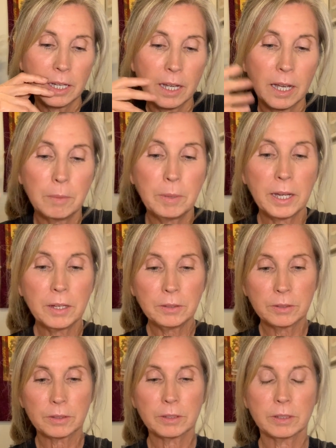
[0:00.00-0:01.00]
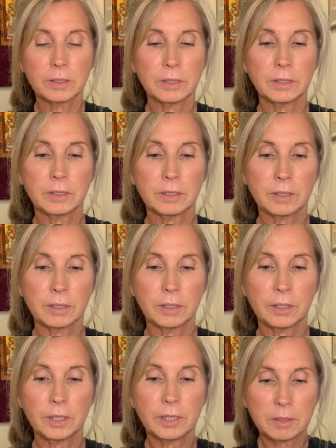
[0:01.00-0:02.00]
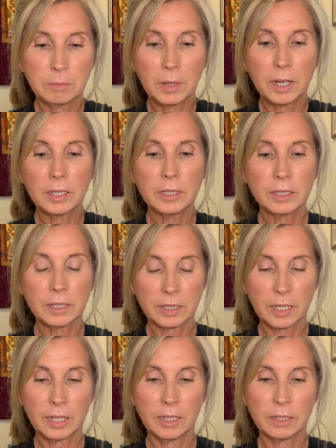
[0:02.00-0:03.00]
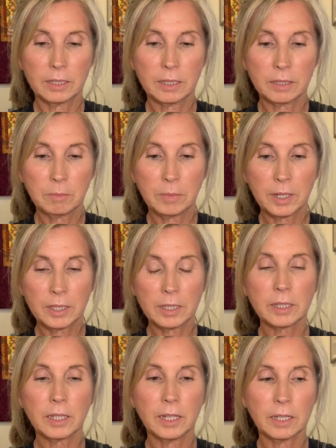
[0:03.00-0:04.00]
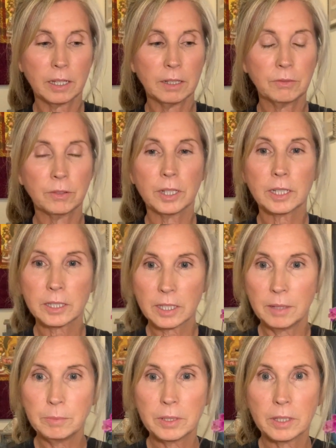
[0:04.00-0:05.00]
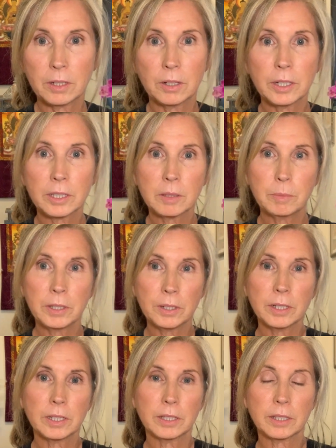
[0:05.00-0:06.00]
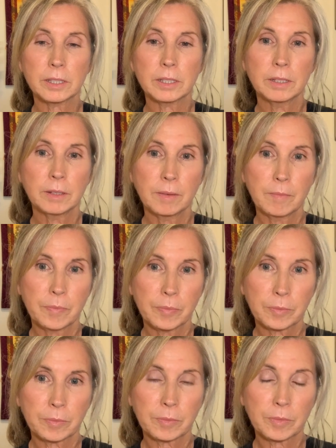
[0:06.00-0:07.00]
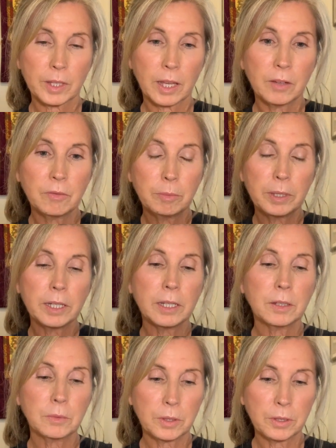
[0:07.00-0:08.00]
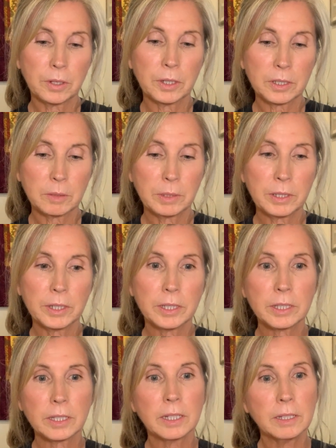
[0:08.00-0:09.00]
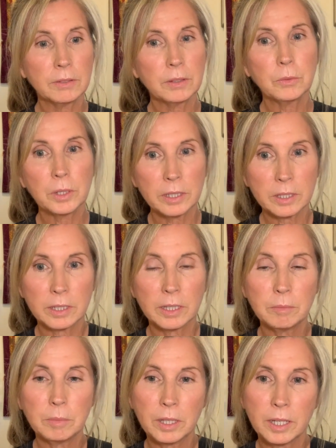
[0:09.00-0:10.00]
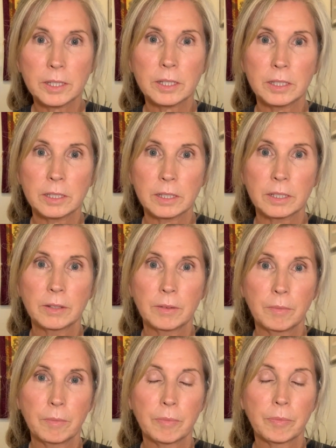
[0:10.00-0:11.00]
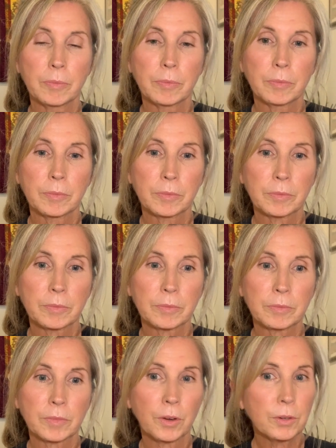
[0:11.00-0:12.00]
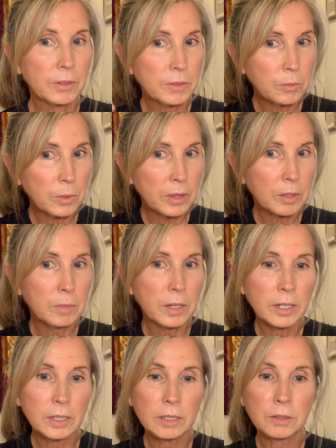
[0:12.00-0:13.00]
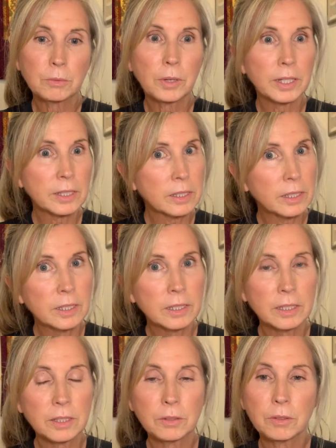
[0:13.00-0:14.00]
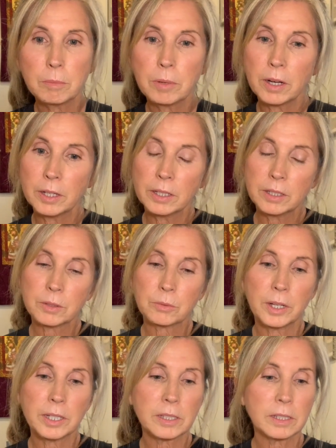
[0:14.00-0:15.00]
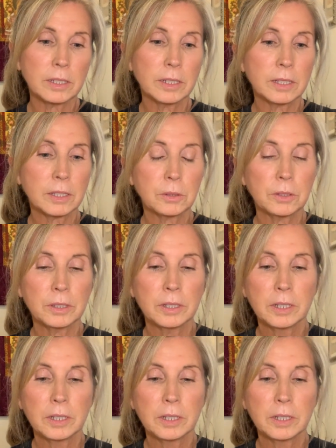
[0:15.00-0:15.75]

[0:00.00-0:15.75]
about this mind state, this mindset of accepting our experience, of being with our experience, even when it's unpleasant, or even when the mind is restless, or the body is restless, or